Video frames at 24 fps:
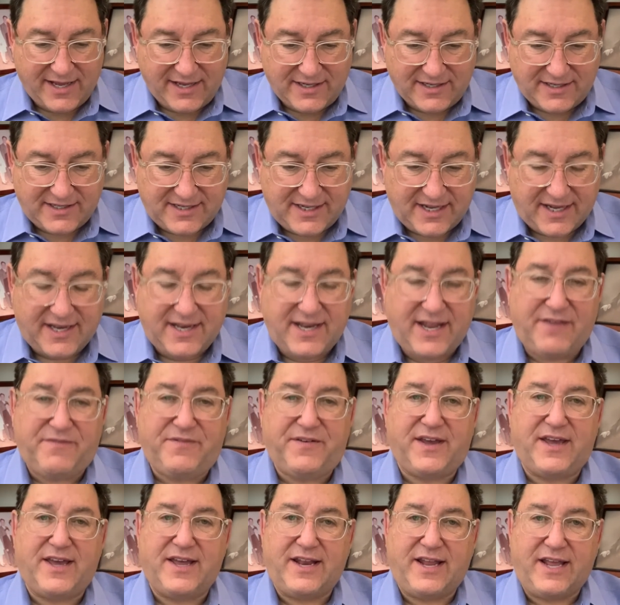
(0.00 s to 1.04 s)

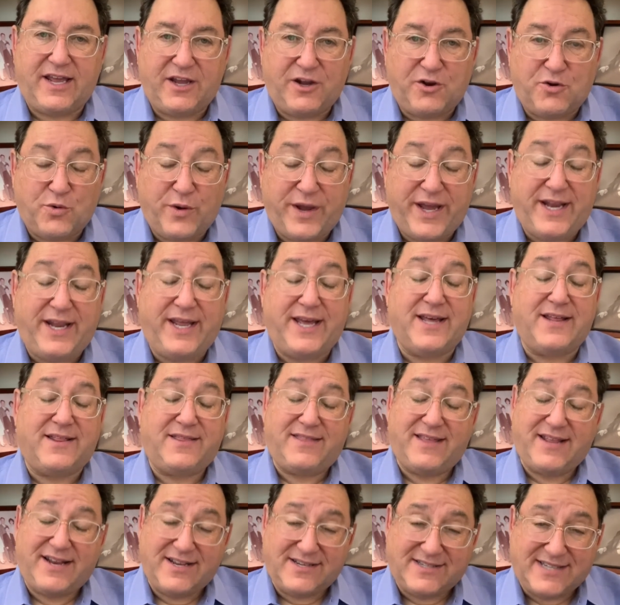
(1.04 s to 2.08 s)
significant
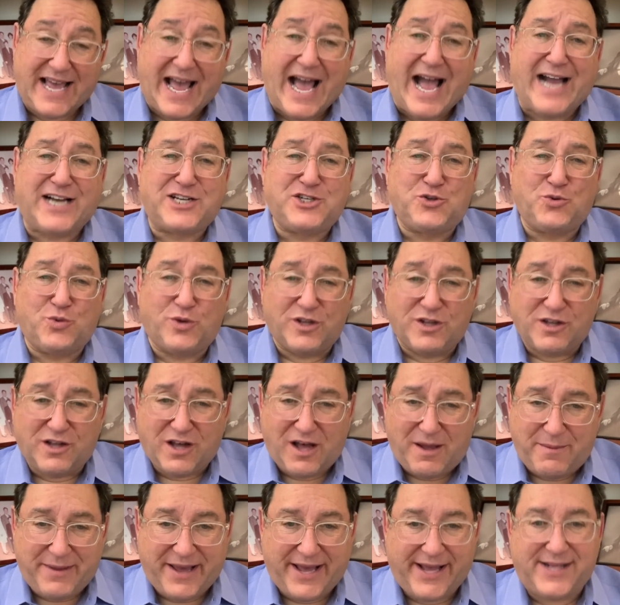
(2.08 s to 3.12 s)
ingredient that is actual
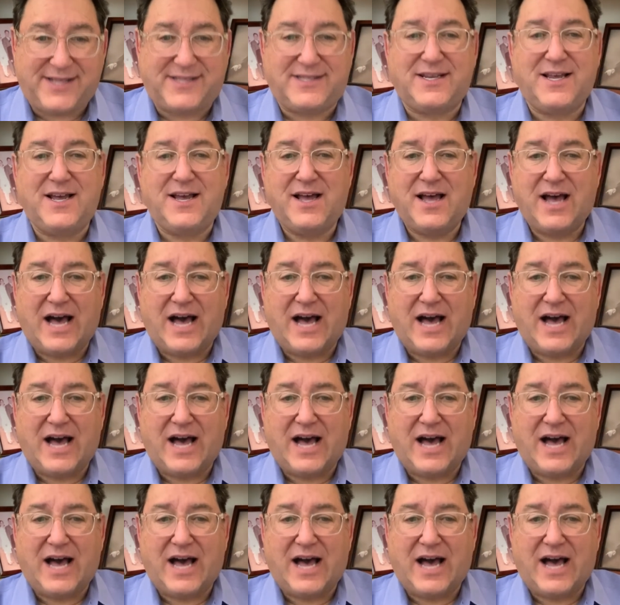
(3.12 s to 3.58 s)
chametz.